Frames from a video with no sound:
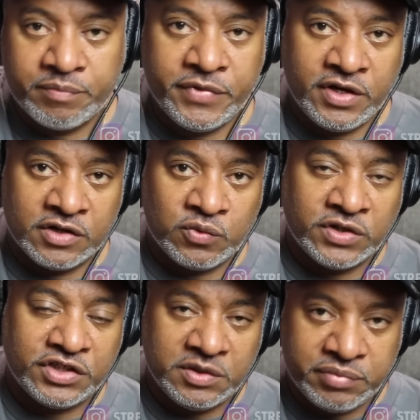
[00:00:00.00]
Because
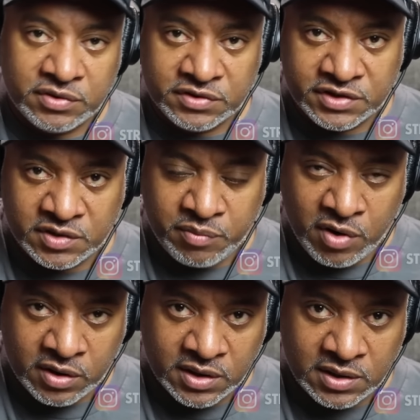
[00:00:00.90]
when she pulls into the
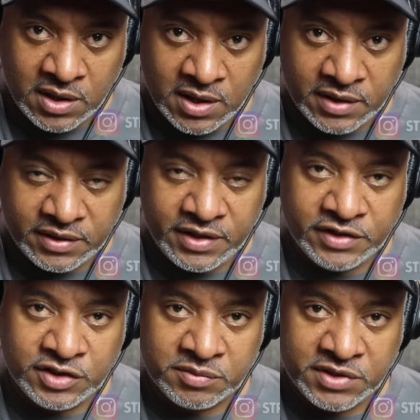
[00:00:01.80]
parking lot, he
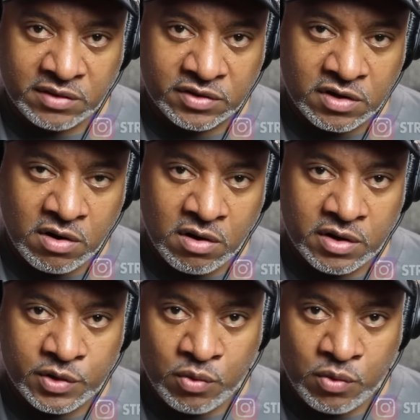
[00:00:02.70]
jumps out the car, he